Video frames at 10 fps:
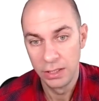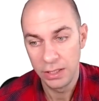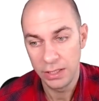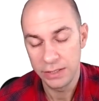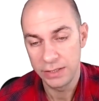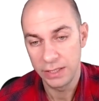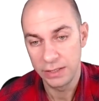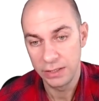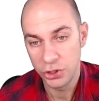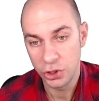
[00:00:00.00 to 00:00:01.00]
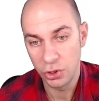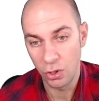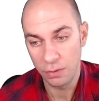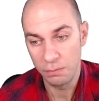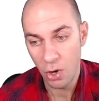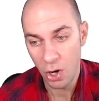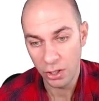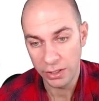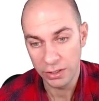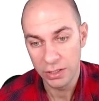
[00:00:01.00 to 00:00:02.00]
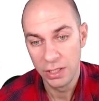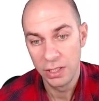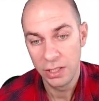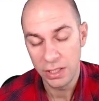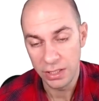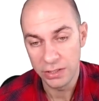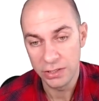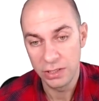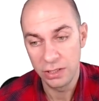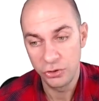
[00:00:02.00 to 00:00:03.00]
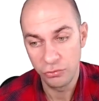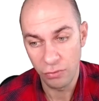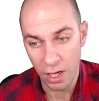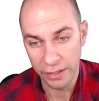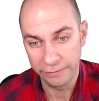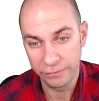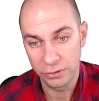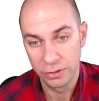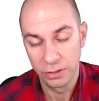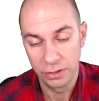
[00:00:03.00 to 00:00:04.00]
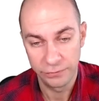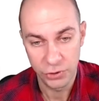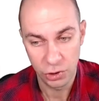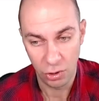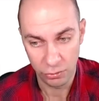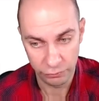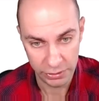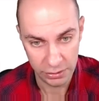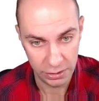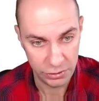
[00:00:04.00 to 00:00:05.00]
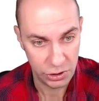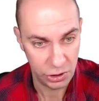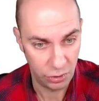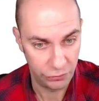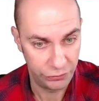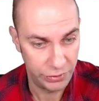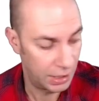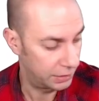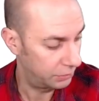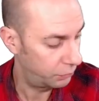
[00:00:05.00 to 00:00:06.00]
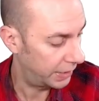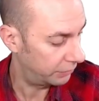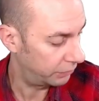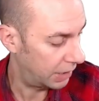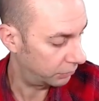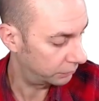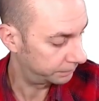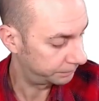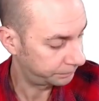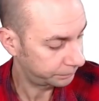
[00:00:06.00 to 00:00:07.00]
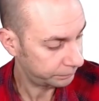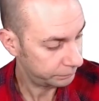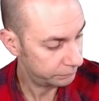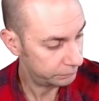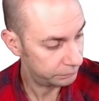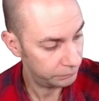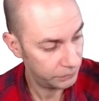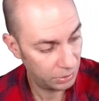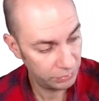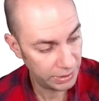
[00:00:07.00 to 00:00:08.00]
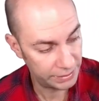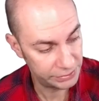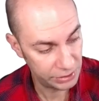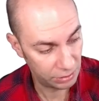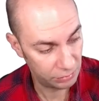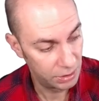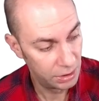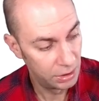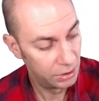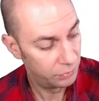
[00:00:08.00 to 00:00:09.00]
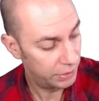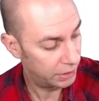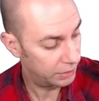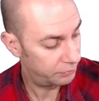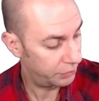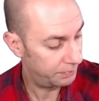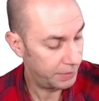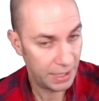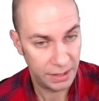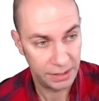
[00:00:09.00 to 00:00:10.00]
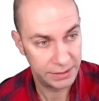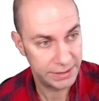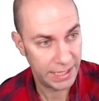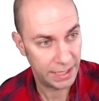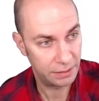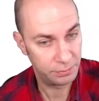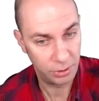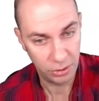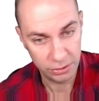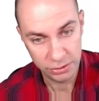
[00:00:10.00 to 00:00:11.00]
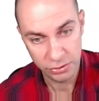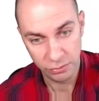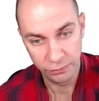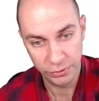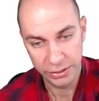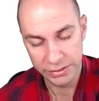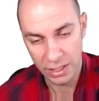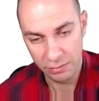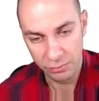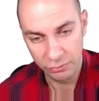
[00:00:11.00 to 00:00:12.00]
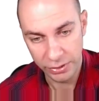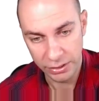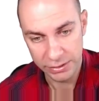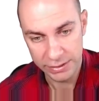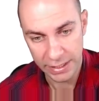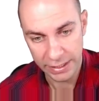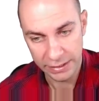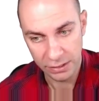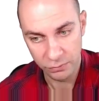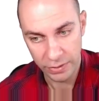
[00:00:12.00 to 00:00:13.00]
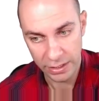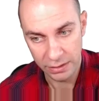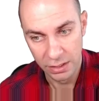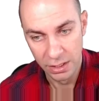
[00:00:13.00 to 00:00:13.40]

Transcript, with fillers: is that the stock market is the driver of stock returns, not the other way around. Okay, so we're going to prepare a scatter plot. So for example, we could say that when